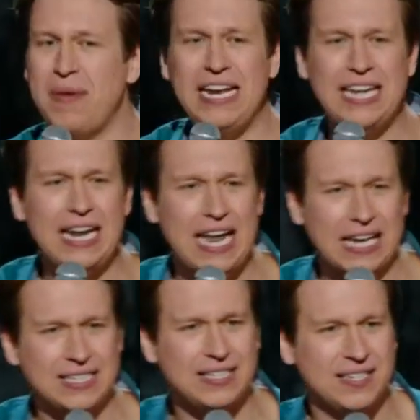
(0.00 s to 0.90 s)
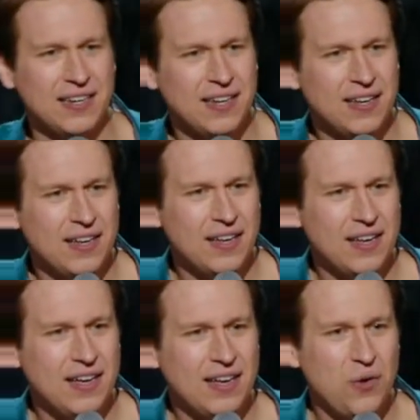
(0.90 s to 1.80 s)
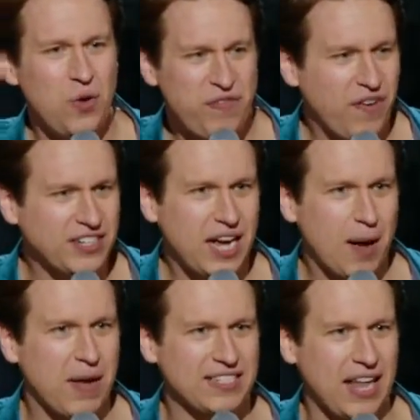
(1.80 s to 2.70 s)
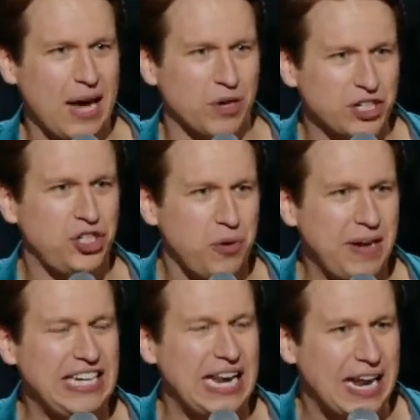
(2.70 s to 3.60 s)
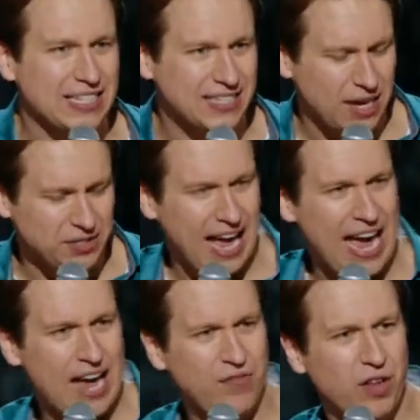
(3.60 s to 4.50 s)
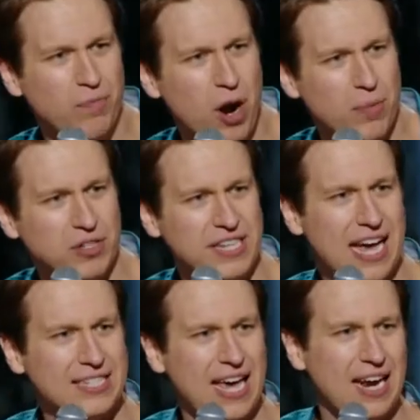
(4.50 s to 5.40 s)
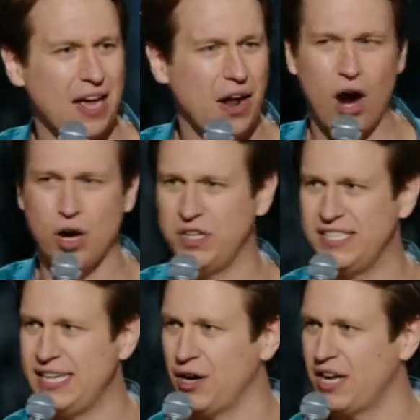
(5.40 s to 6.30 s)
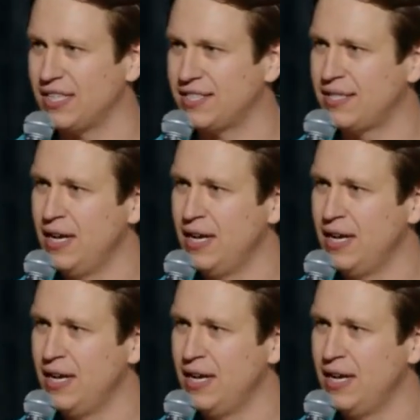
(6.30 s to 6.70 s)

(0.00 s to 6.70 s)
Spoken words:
did-it-its. We fucked up as a language. Too many did-it-its. It sounds like a handful of marbles cascading down a hardwood staircase.